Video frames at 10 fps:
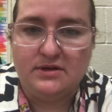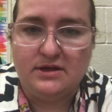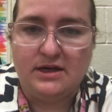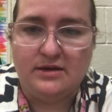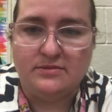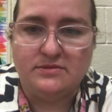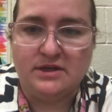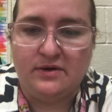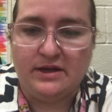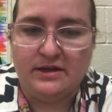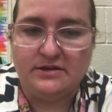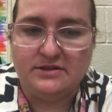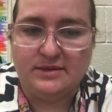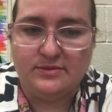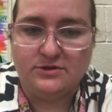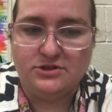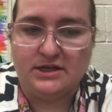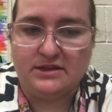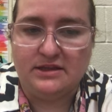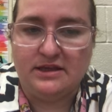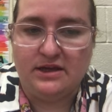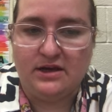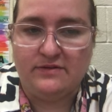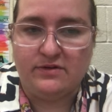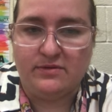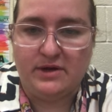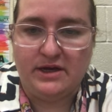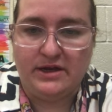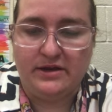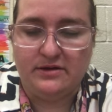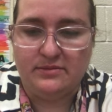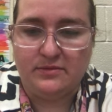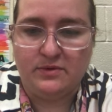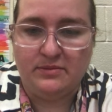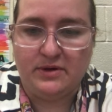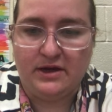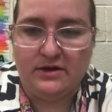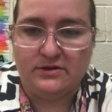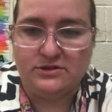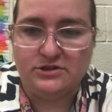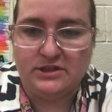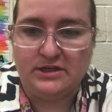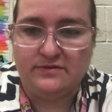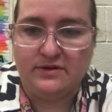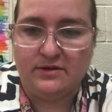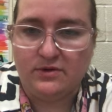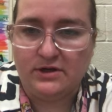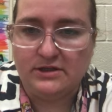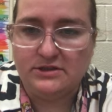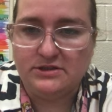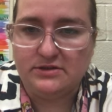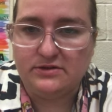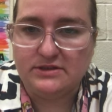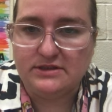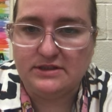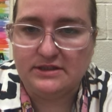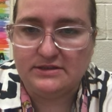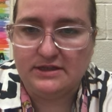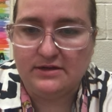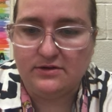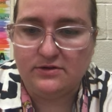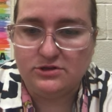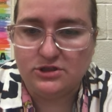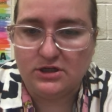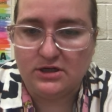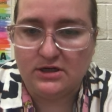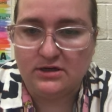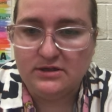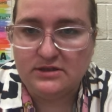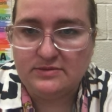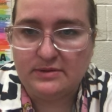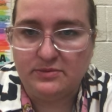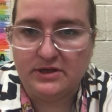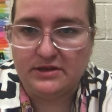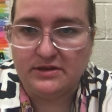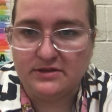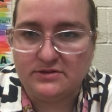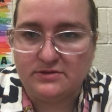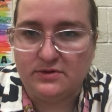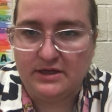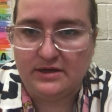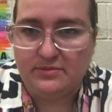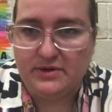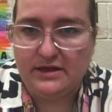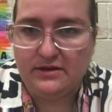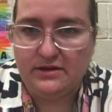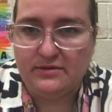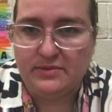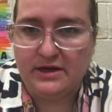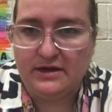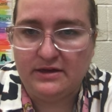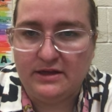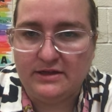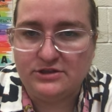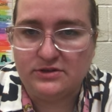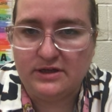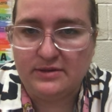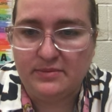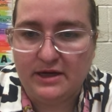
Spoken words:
So I can double check that they offer my marine biology if I wanted to. Let's see, that's agriculture. It's probably in the school. Yeah, biological and